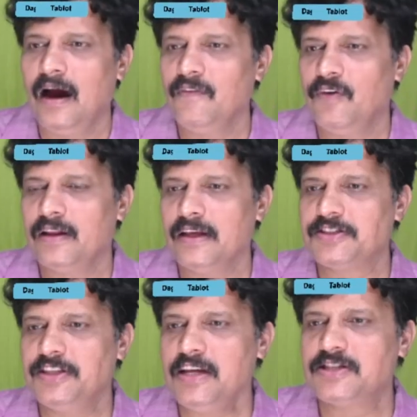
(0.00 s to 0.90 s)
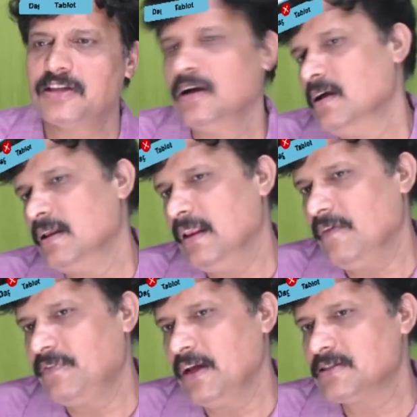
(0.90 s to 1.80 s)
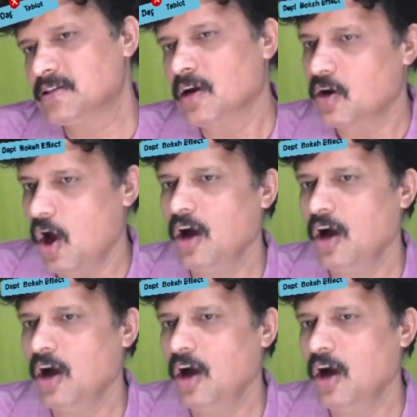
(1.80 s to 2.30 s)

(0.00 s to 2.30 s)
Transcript: the sixth, left is wrong.